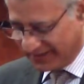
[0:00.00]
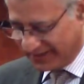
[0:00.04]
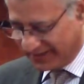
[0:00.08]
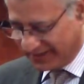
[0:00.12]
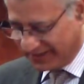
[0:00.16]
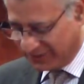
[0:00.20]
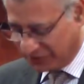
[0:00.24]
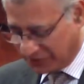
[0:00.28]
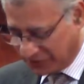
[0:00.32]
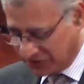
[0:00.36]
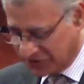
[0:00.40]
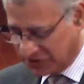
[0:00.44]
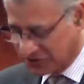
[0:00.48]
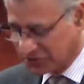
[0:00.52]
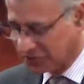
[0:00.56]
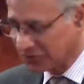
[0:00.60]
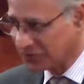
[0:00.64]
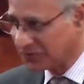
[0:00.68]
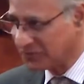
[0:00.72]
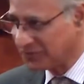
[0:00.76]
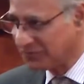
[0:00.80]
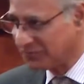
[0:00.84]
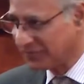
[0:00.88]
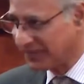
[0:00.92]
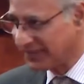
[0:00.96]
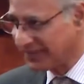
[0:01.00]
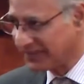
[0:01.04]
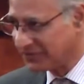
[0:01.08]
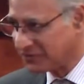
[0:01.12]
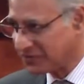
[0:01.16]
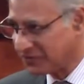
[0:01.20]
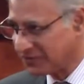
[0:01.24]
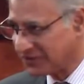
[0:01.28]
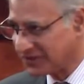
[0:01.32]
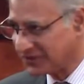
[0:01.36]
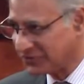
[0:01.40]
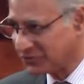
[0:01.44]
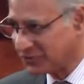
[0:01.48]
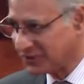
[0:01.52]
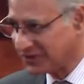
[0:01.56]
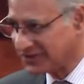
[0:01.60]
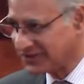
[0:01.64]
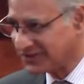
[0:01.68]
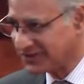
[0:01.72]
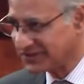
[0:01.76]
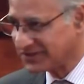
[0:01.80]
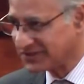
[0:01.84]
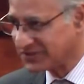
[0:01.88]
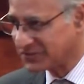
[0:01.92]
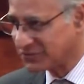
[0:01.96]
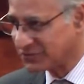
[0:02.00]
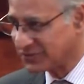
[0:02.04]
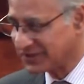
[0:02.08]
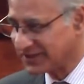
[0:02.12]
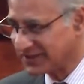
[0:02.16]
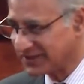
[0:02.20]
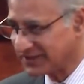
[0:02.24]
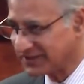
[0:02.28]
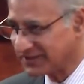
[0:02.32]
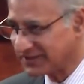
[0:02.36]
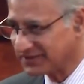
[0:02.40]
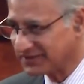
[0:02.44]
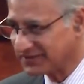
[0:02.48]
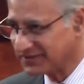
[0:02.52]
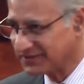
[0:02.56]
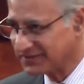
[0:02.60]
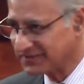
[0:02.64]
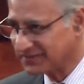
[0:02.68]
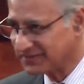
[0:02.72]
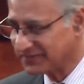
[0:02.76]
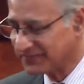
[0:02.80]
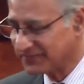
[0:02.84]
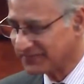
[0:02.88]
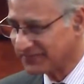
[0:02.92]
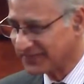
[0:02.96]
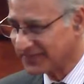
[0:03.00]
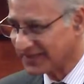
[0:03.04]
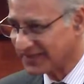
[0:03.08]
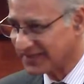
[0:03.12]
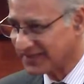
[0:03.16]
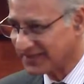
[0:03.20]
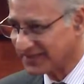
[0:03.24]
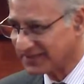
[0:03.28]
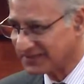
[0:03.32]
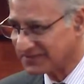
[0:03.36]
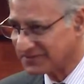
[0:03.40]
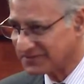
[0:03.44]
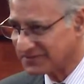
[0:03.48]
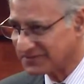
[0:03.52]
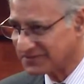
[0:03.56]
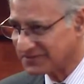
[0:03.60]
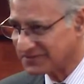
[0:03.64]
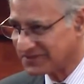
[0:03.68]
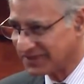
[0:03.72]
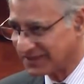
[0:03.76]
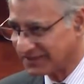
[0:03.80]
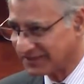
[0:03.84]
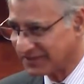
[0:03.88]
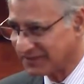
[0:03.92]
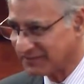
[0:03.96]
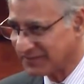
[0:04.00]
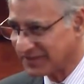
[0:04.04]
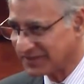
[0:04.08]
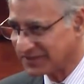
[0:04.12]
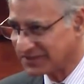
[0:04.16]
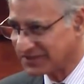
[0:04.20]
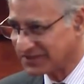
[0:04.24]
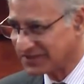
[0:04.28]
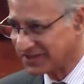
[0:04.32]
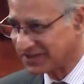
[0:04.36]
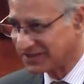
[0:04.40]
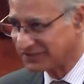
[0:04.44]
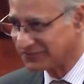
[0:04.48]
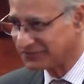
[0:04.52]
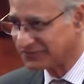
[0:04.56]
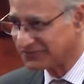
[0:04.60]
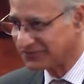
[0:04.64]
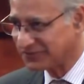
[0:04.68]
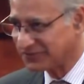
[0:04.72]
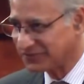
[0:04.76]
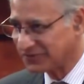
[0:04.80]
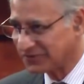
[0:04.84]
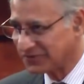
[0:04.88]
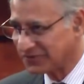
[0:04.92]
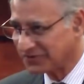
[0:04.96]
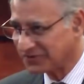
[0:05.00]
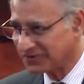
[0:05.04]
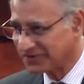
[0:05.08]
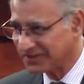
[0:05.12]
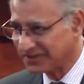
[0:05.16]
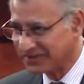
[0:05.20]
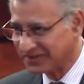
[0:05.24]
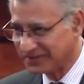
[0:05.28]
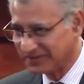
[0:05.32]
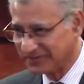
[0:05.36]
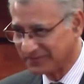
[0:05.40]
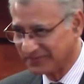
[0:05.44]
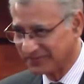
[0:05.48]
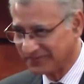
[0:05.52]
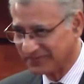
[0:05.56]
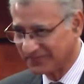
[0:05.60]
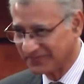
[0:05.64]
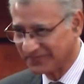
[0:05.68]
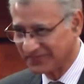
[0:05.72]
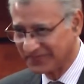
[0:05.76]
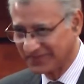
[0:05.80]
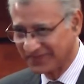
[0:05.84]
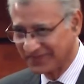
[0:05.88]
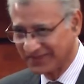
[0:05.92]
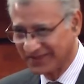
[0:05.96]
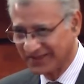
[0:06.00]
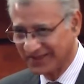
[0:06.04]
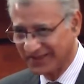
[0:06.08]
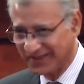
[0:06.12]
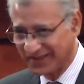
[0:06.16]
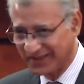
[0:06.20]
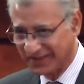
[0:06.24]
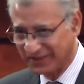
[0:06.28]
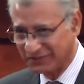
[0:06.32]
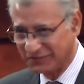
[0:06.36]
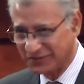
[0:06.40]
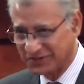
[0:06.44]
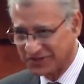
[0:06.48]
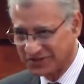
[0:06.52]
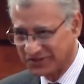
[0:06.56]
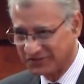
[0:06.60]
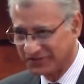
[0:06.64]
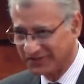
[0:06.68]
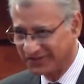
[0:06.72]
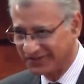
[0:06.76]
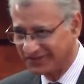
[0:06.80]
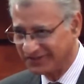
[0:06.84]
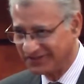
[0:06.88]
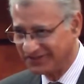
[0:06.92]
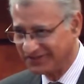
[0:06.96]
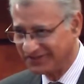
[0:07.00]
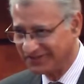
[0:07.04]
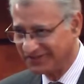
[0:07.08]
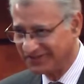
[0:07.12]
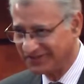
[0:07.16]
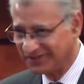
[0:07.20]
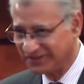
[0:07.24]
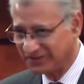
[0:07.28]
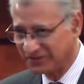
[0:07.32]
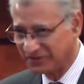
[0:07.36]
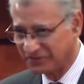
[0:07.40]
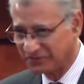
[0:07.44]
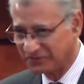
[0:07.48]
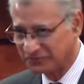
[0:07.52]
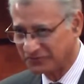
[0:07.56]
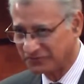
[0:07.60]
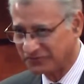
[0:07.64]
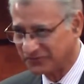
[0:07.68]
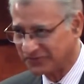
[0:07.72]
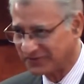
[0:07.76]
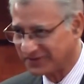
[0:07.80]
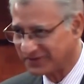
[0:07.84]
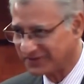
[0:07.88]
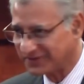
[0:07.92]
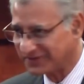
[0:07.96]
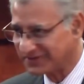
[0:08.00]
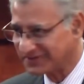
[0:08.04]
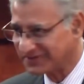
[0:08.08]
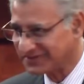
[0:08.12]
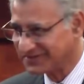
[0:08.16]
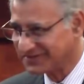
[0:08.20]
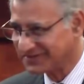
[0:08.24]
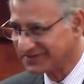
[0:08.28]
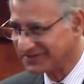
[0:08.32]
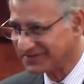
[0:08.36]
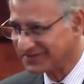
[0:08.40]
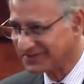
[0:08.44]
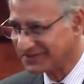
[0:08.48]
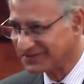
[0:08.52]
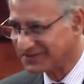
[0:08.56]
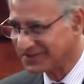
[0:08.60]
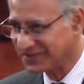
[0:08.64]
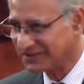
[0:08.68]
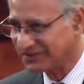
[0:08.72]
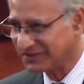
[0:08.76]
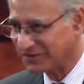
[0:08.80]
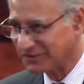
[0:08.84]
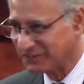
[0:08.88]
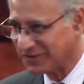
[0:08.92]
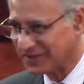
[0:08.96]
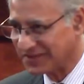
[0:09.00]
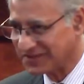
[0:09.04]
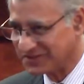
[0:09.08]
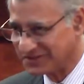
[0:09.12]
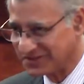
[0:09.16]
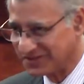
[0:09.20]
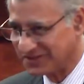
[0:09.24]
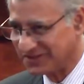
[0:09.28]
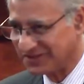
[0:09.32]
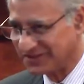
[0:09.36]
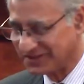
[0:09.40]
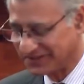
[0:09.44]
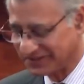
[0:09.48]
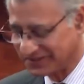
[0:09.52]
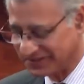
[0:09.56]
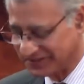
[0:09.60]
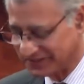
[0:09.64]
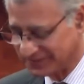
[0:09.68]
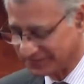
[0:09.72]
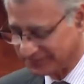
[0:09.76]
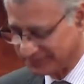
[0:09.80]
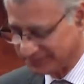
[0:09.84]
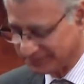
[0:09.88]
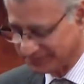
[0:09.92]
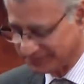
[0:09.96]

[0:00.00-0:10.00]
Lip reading: And also my congratulations to the Central Bank staff on the anniversary of Central Bank Sri Lanka.